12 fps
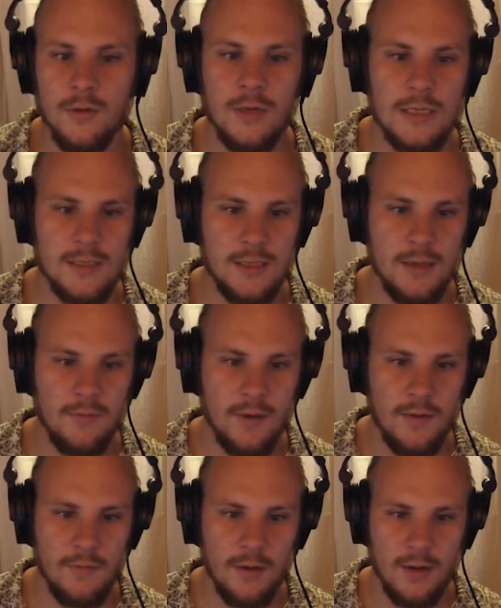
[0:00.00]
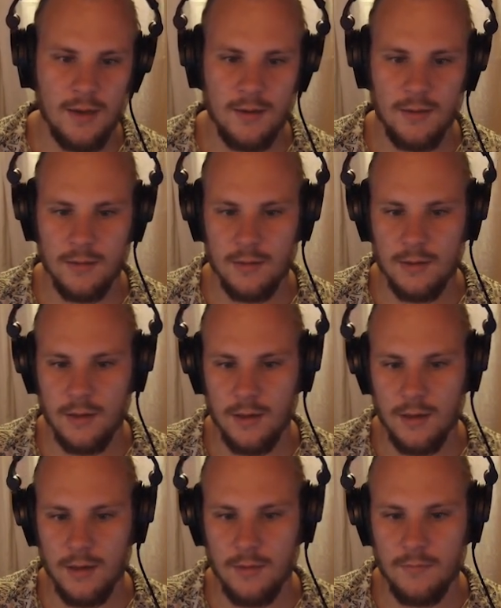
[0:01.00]
You can see that we have a line
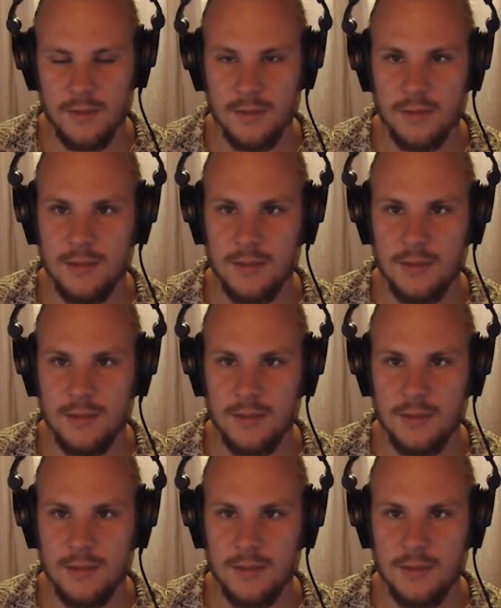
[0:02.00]
which